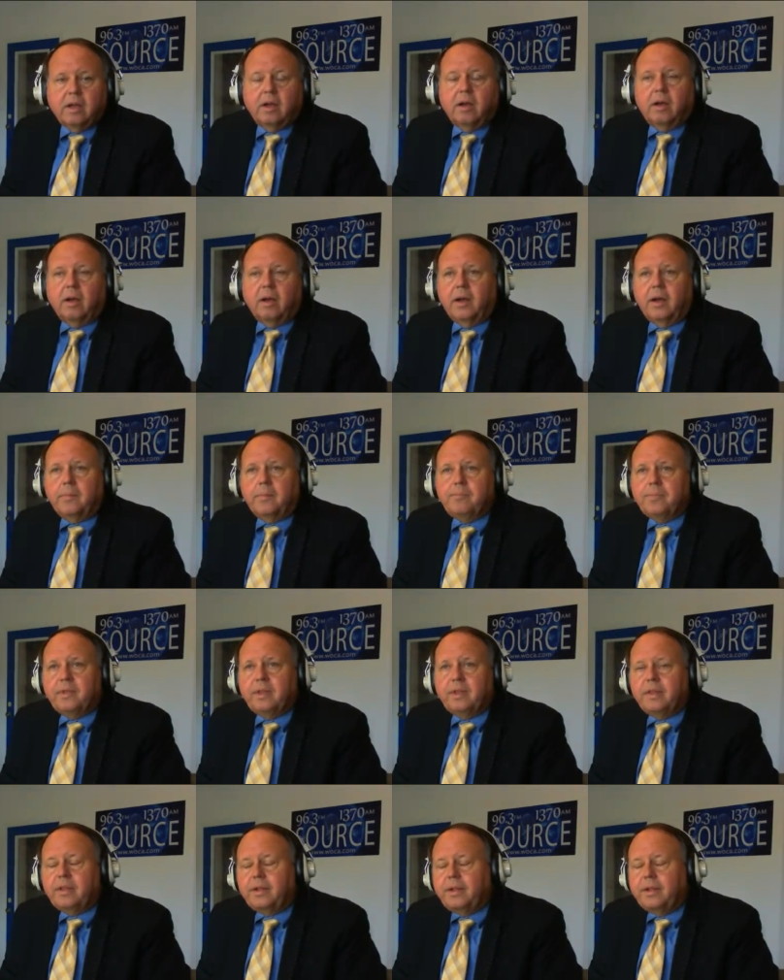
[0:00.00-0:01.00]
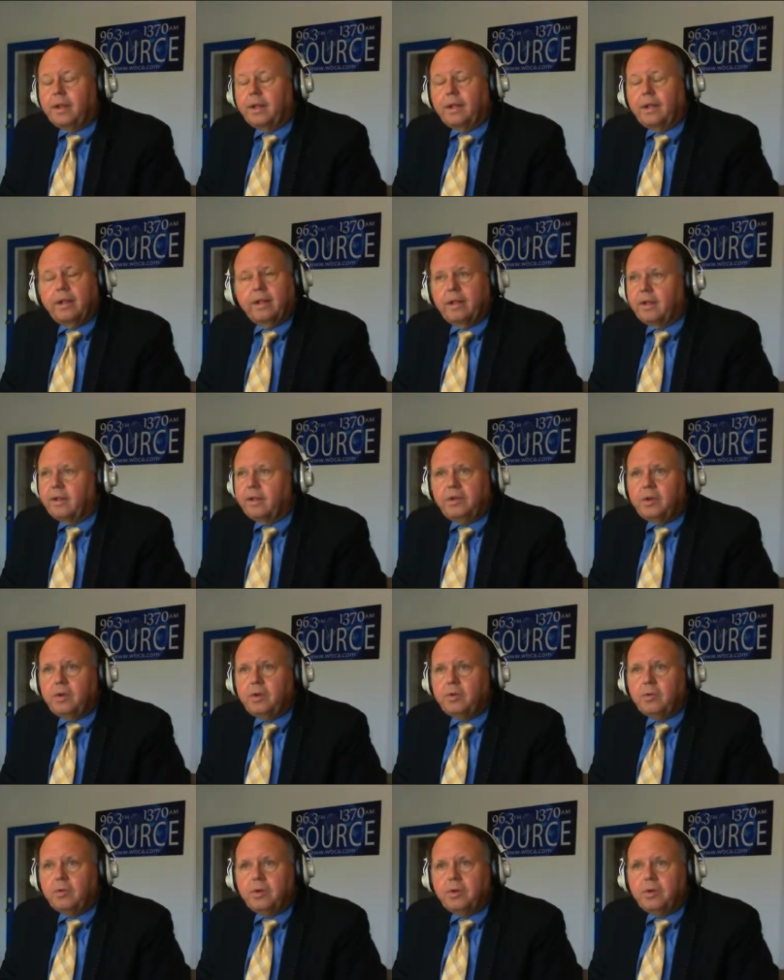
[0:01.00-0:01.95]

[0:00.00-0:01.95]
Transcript: uh, you,